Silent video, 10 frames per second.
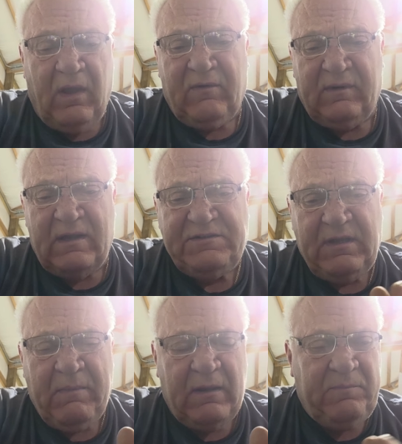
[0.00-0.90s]
other nice
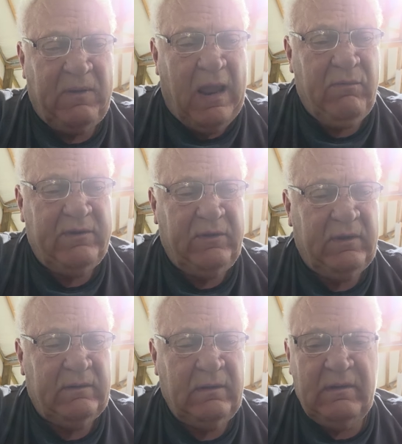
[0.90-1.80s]
thing about the plywood, you
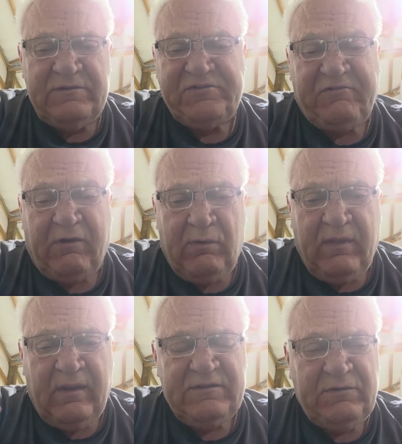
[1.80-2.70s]
can screw
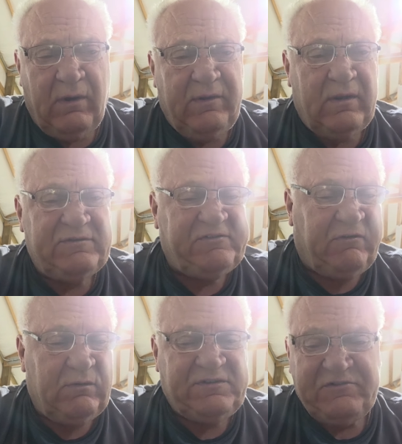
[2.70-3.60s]
anything to it. You can
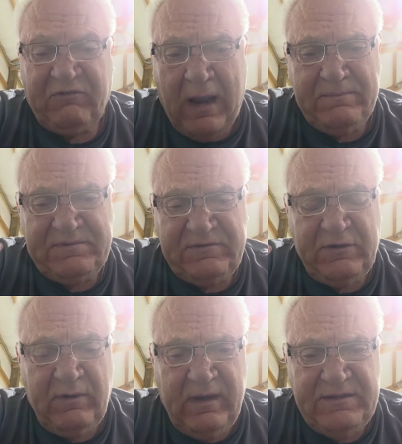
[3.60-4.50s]
screw a strap
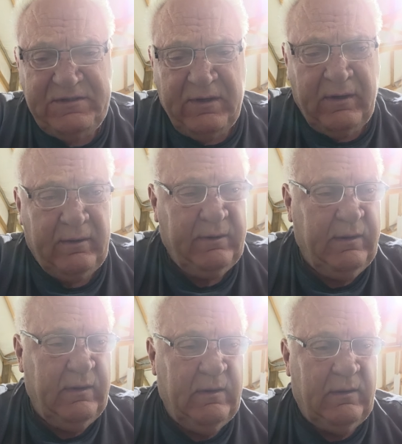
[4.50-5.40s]
to it easier,
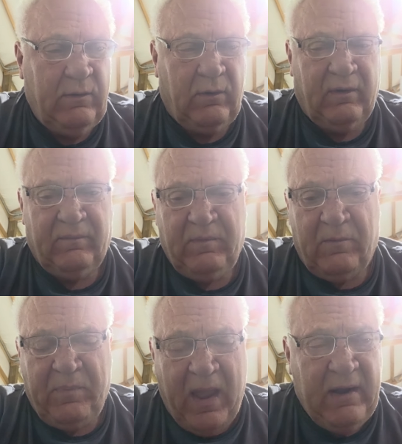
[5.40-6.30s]
or
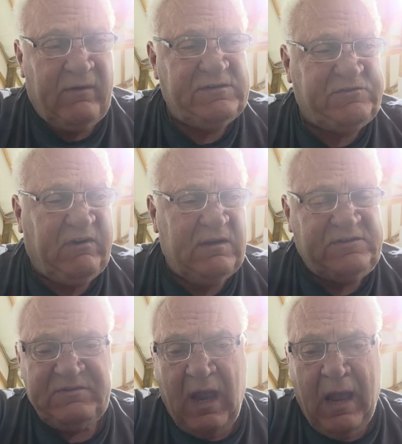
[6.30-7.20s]
a battery
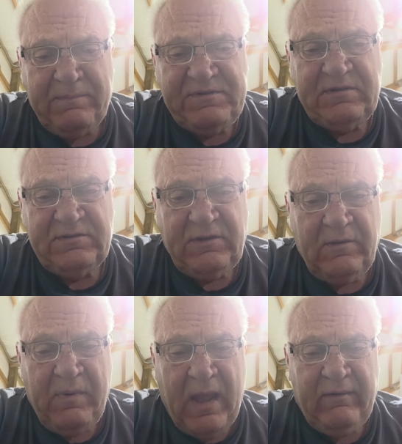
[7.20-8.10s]
stops so
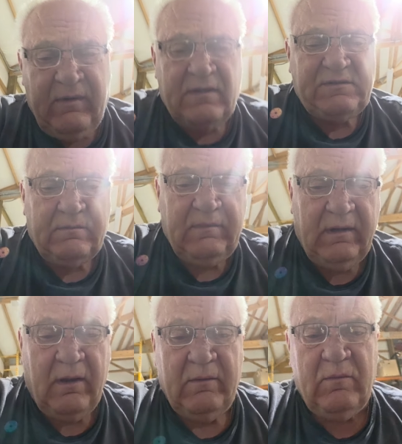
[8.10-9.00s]
the battery doesn't,
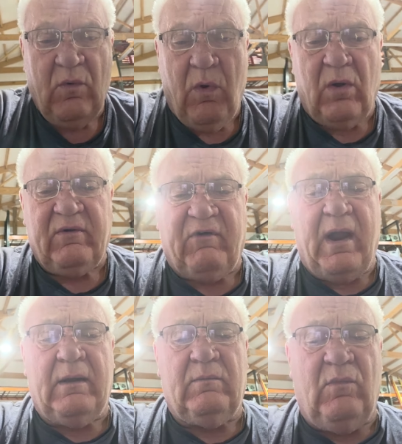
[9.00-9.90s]
walk
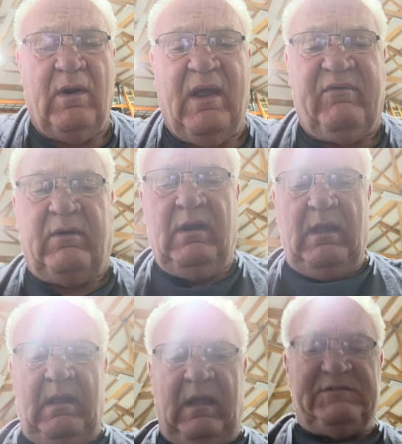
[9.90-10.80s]
around, whatever.
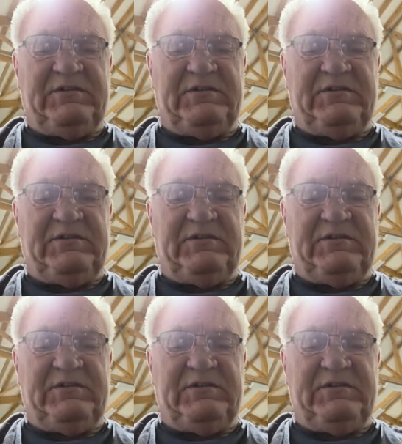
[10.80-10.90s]
It's